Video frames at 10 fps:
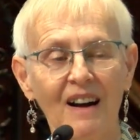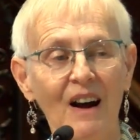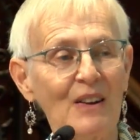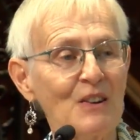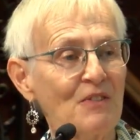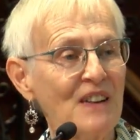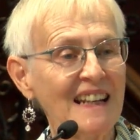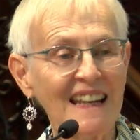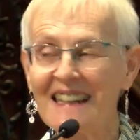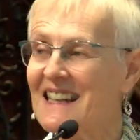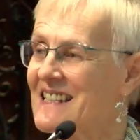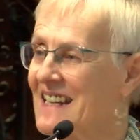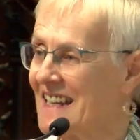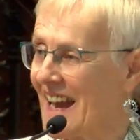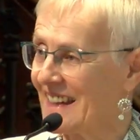Are you feeling giddy
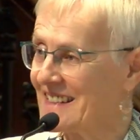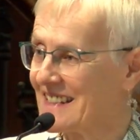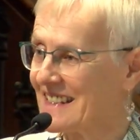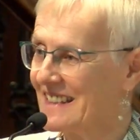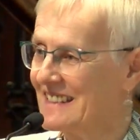yet?